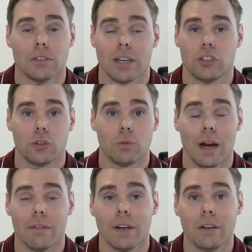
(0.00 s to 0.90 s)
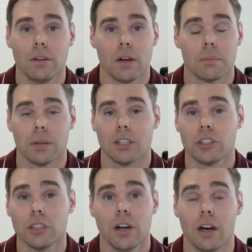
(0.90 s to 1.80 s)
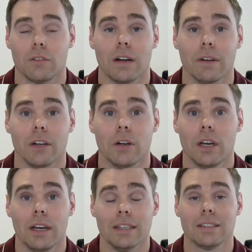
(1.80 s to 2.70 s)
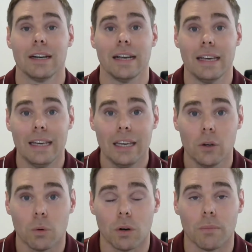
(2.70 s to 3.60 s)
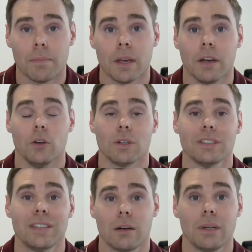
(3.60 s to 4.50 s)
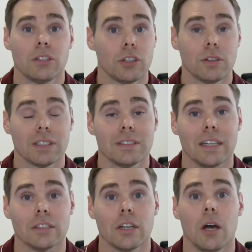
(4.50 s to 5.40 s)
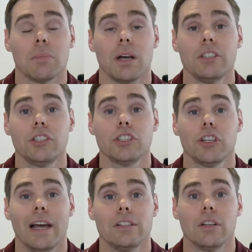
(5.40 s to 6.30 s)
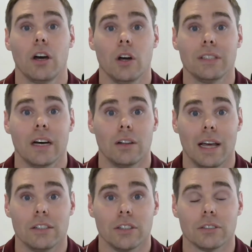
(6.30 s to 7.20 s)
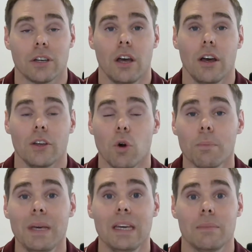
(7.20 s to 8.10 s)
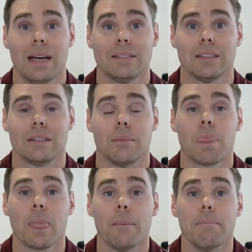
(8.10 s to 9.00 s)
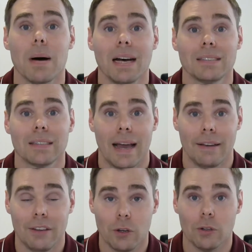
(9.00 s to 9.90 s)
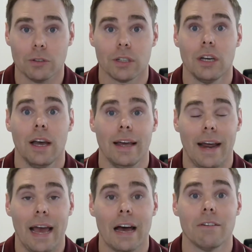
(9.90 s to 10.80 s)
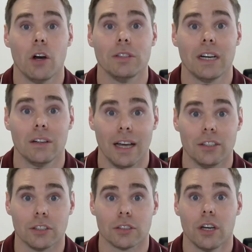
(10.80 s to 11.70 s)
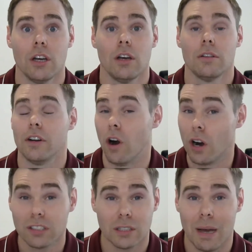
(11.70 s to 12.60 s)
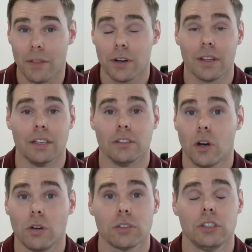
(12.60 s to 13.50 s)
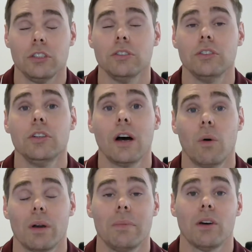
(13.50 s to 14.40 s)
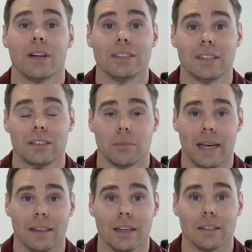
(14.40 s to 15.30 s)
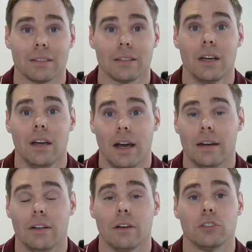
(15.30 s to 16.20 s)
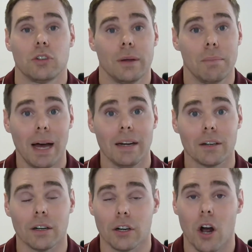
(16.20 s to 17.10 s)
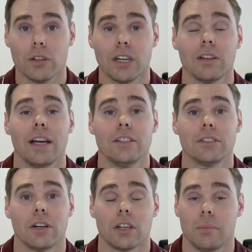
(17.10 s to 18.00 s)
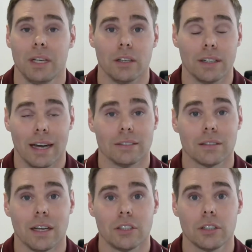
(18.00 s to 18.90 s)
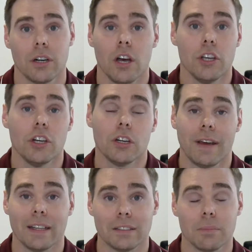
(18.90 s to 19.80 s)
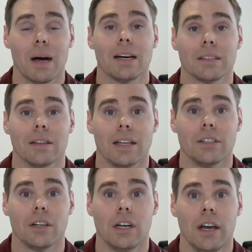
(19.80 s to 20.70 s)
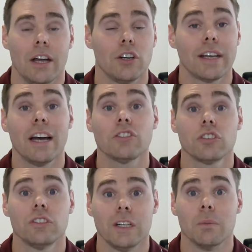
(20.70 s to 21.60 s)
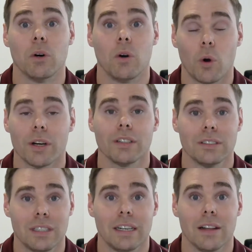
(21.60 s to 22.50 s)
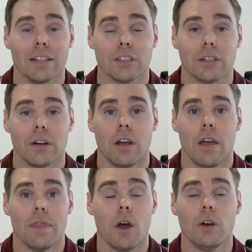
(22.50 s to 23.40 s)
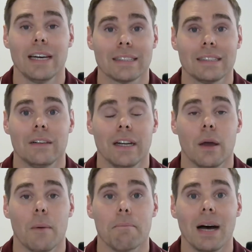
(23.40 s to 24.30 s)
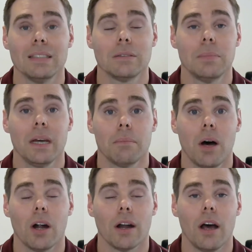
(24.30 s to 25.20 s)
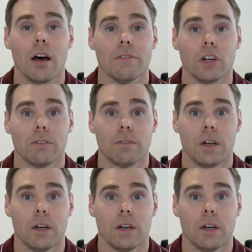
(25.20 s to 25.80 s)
So that's your revenue plus your non-revenue is going to equal your settlements or your receipts plus your change in the hotel ledgers. Your PMS system must use and have hotel ledgers. There are some out there that don't. You do not want to be on a system like this. And as a reminder, your hotel ledgers are going to be your guest ledger, your advanced deposit ledger, and your accounts receivable or your city ledger. Those activity must be a part of your